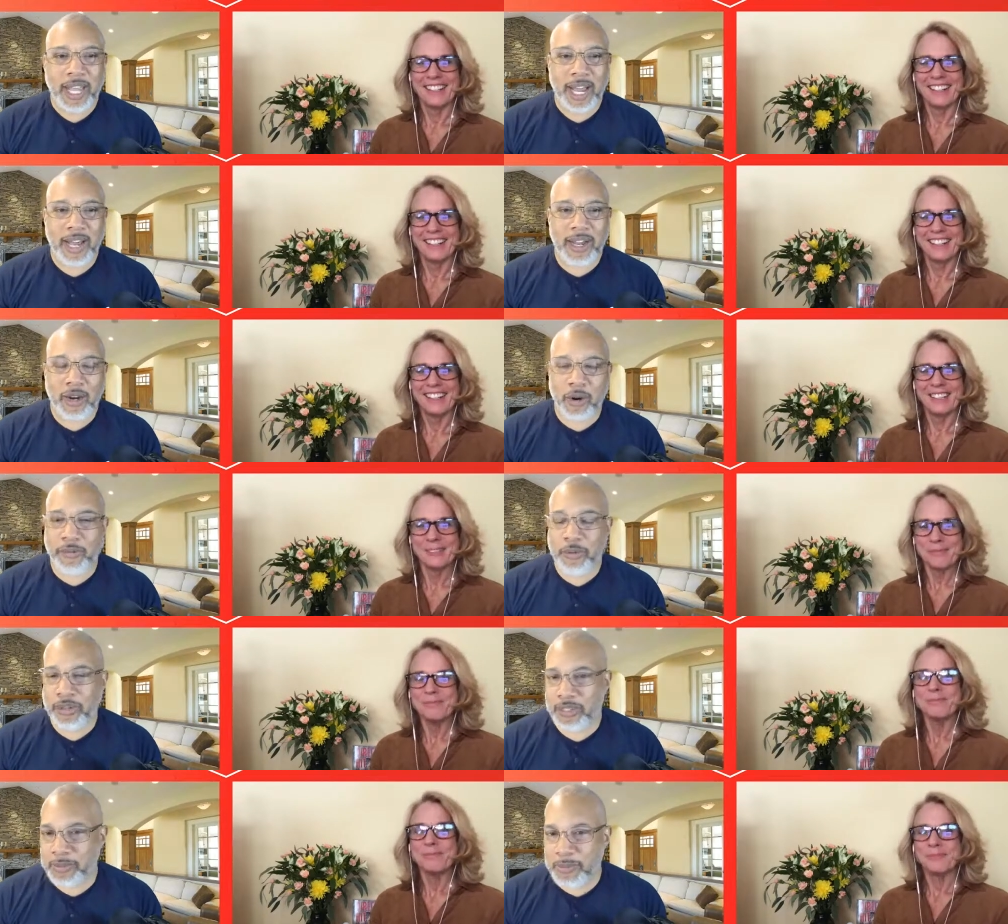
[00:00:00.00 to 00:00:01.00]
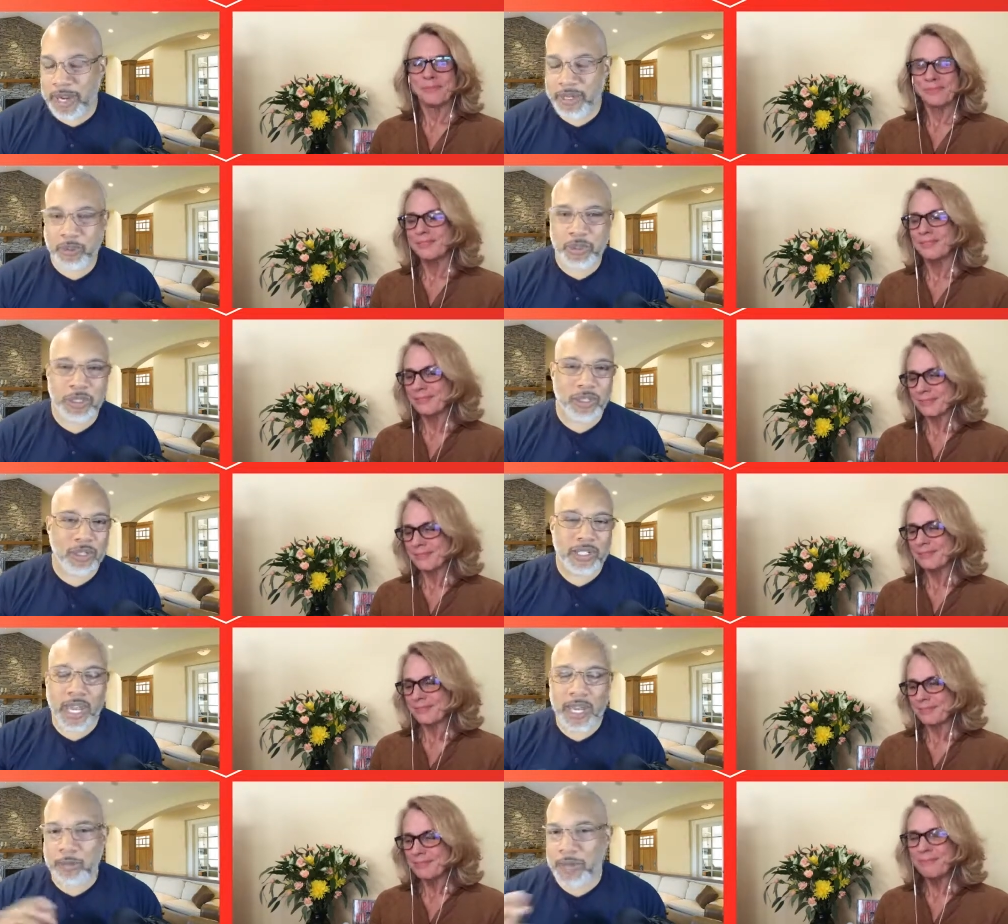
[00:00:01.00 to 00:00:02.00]
Speaker 1: Uh, go forth, and inspire your world.
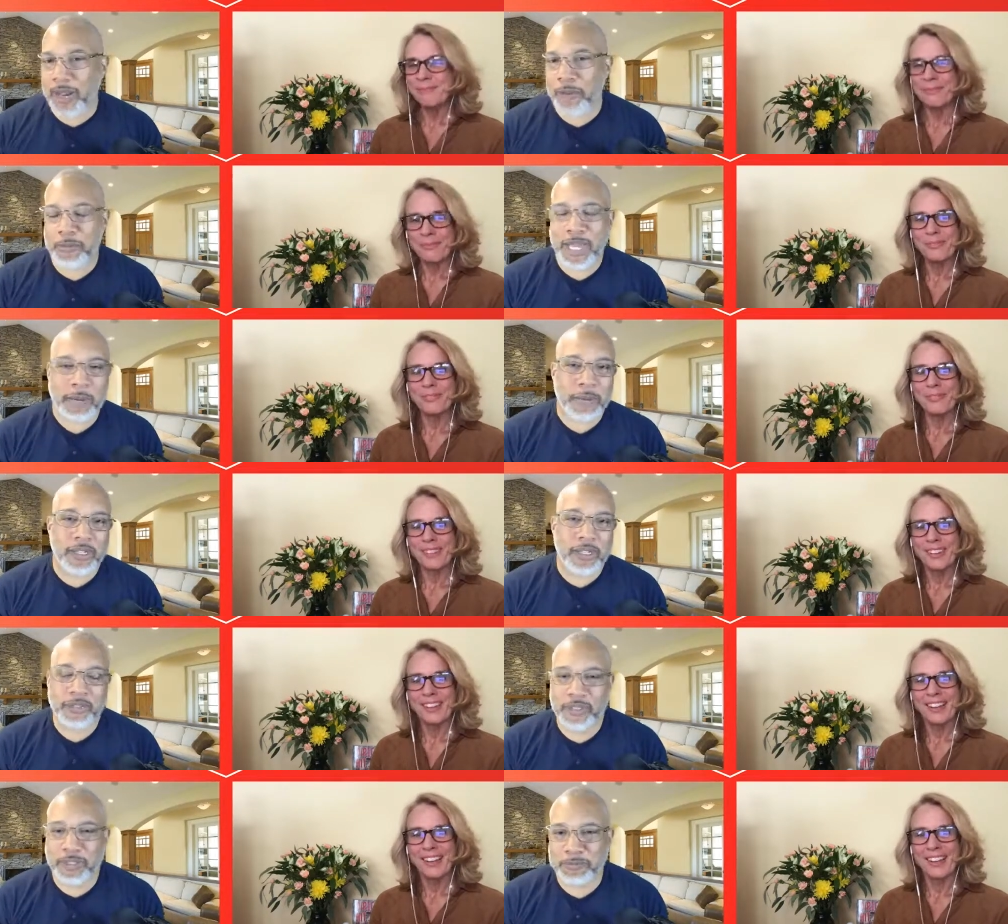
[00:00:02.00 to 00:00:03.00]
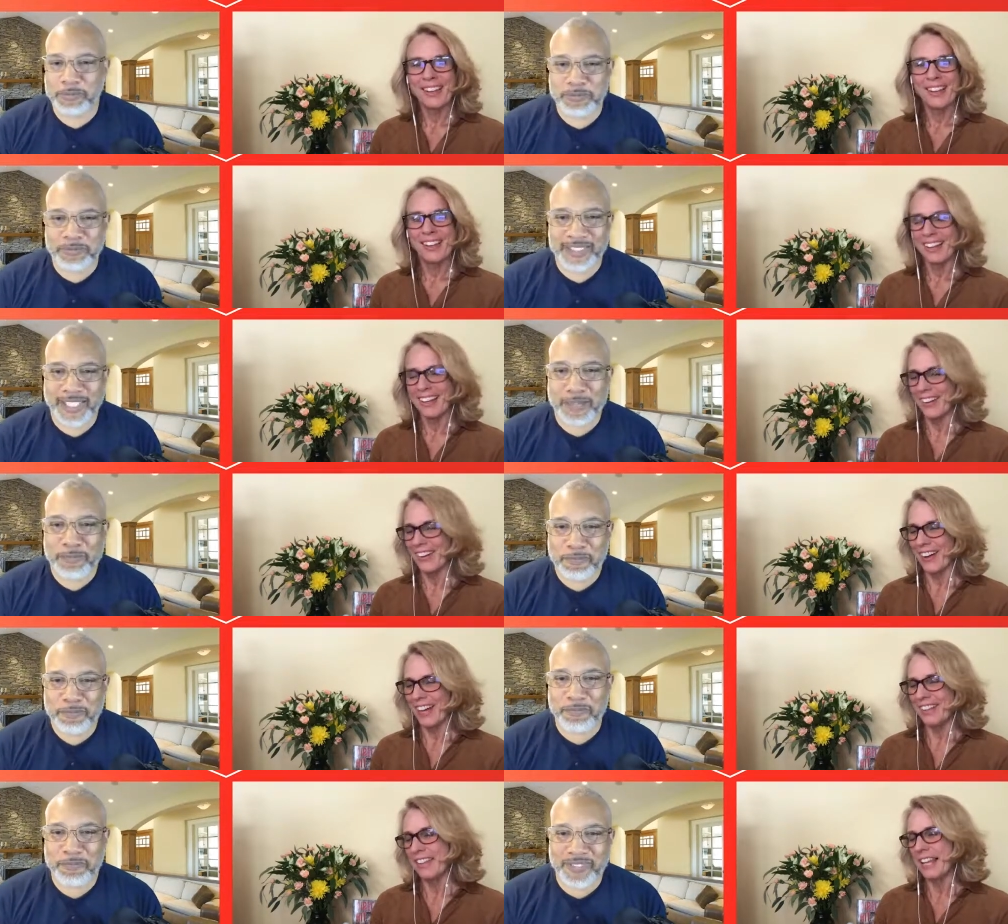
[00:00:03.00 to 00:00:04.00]
We got we got we got them all. So
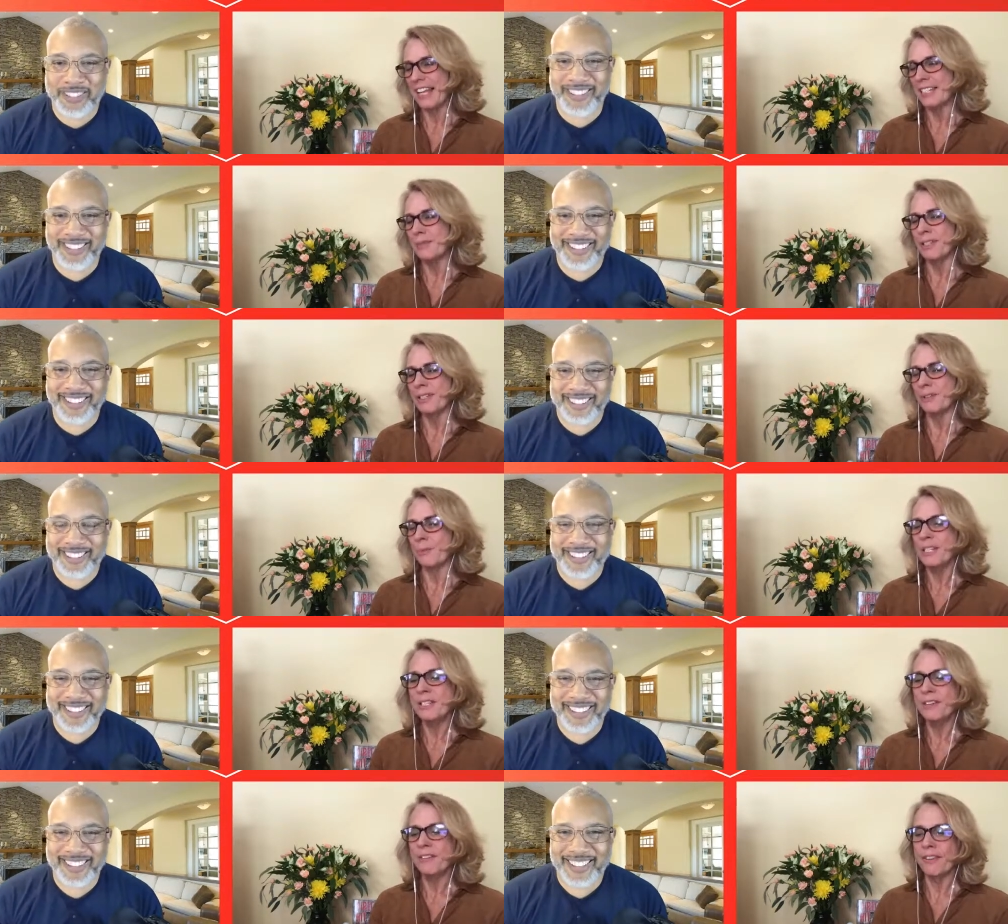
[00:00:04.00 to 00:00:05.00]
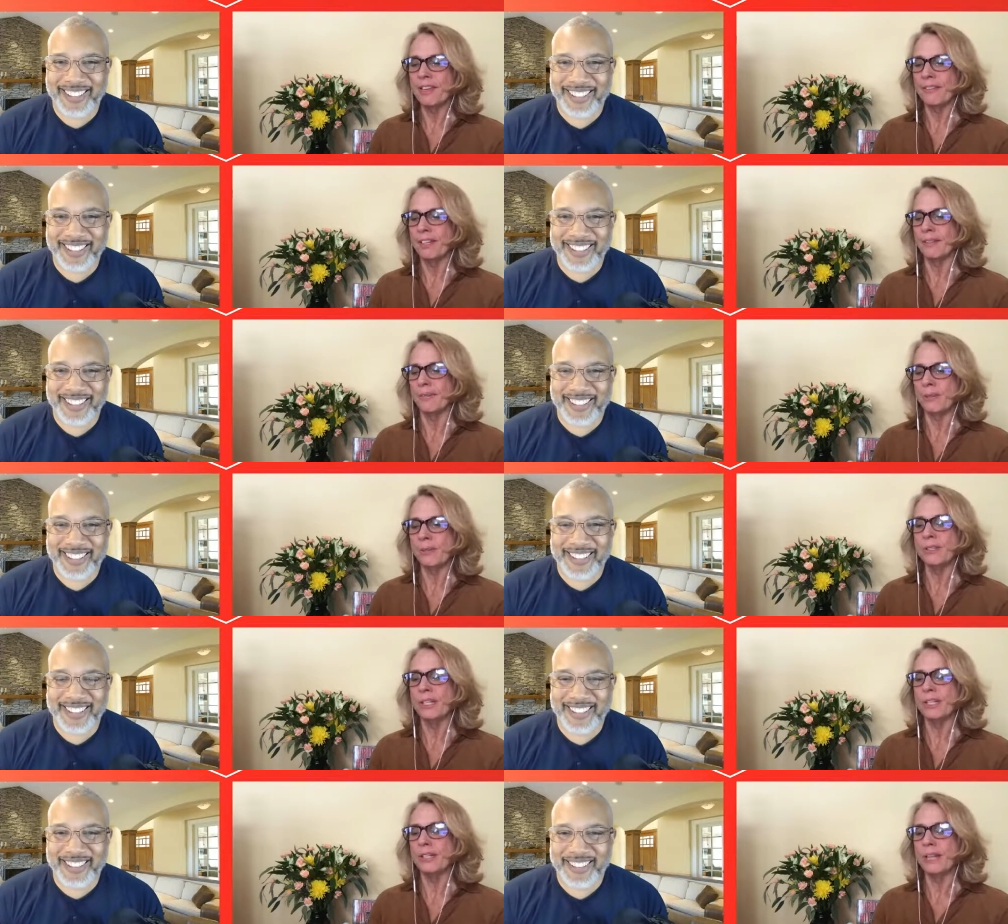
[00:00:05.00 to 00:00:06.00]
Speaker 2: okay, and then the last one is what's your favorite
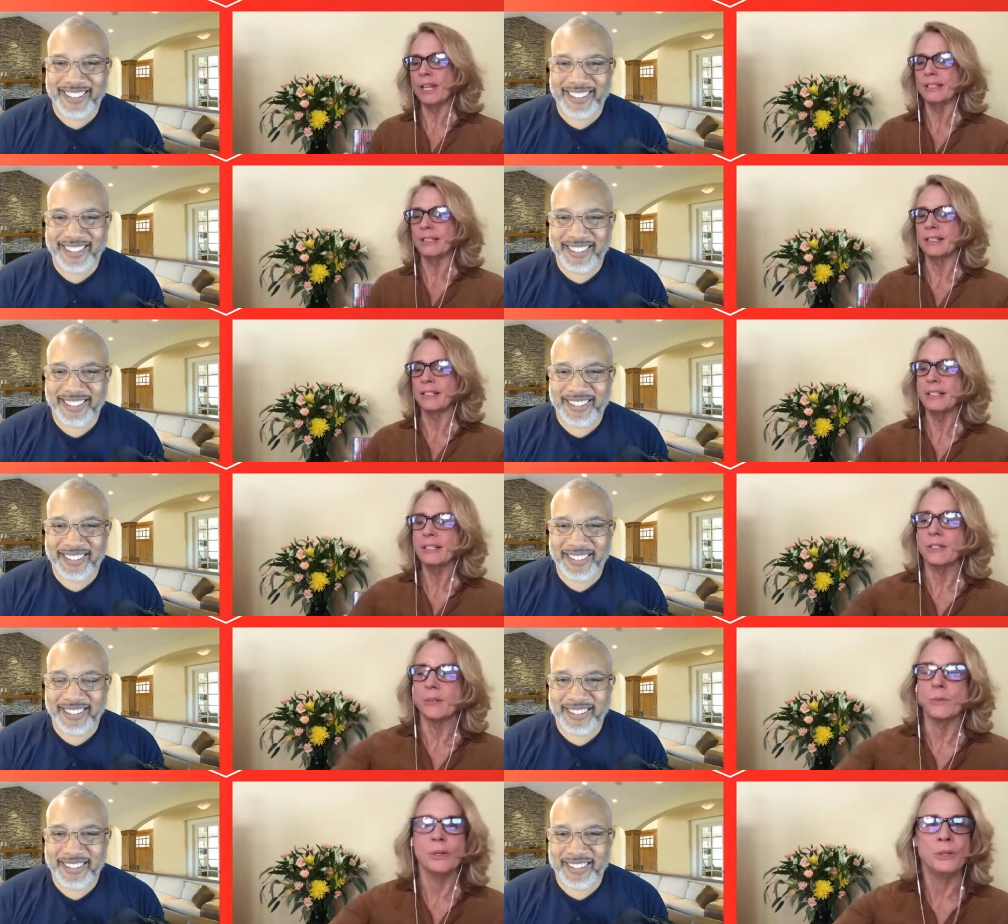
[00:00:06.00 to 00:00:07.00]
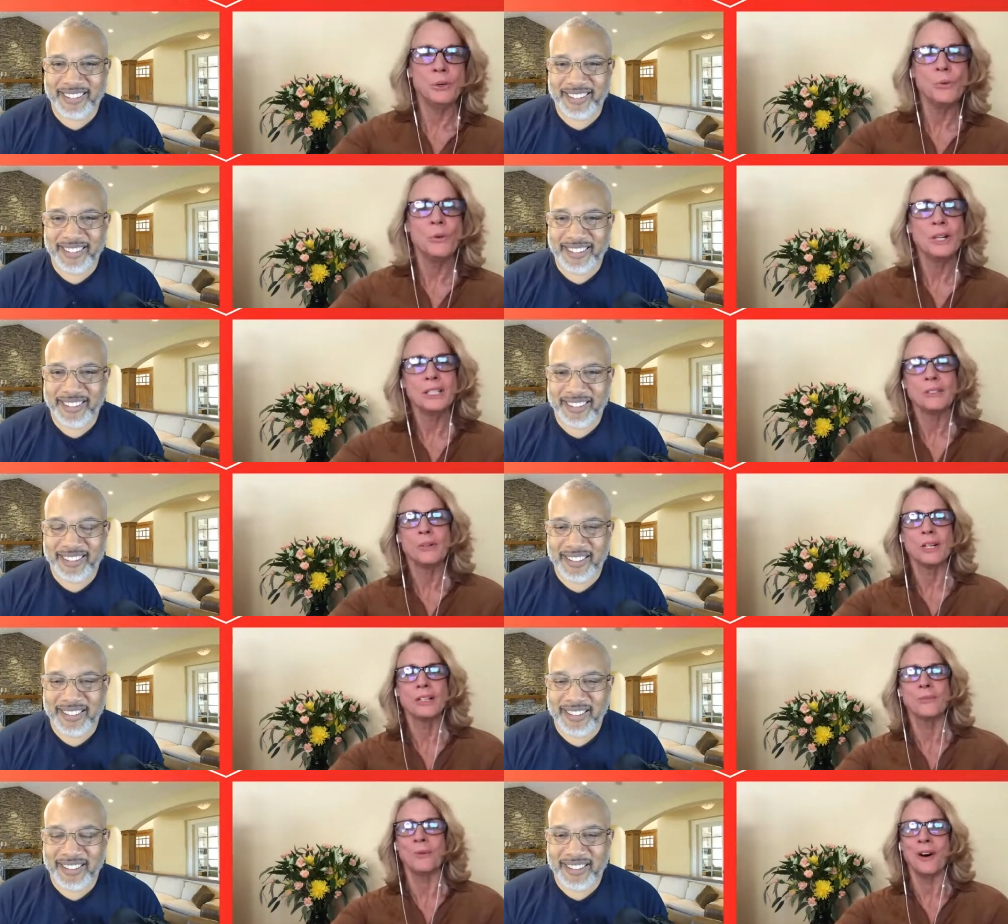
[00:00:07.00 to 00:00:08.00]
music you like to listen to when you want to
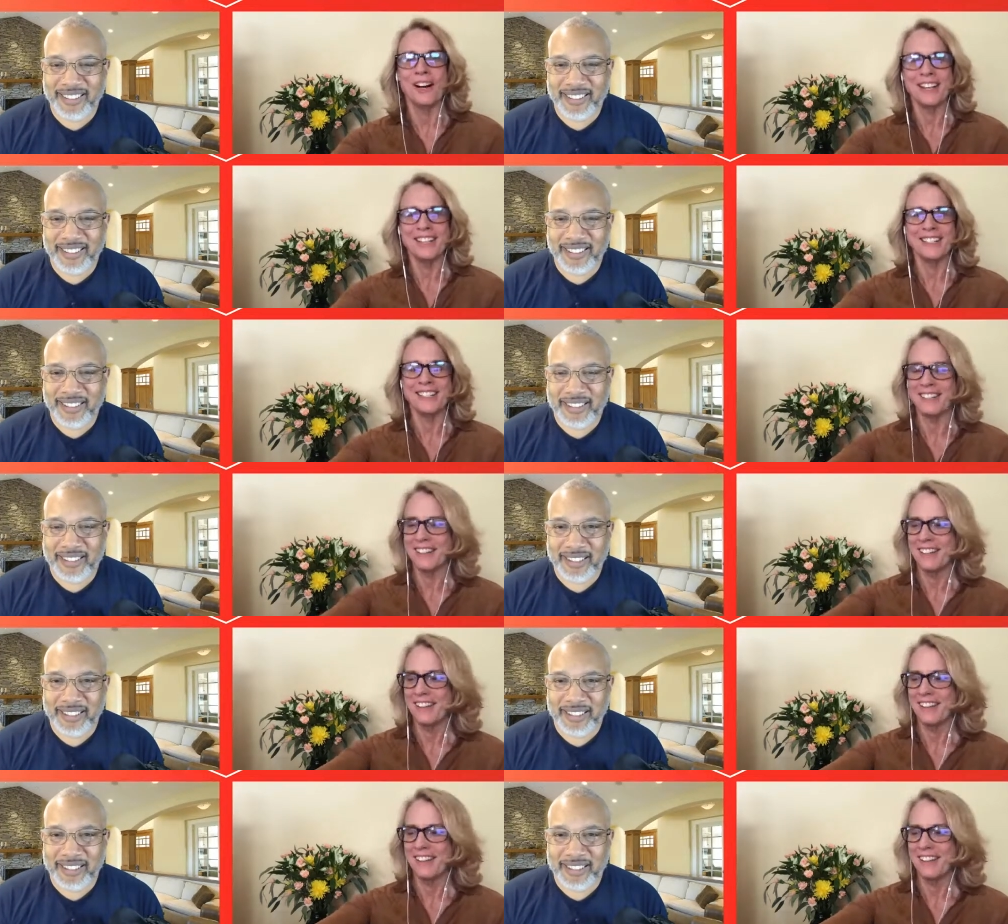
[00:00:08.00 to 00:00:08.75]
unwind?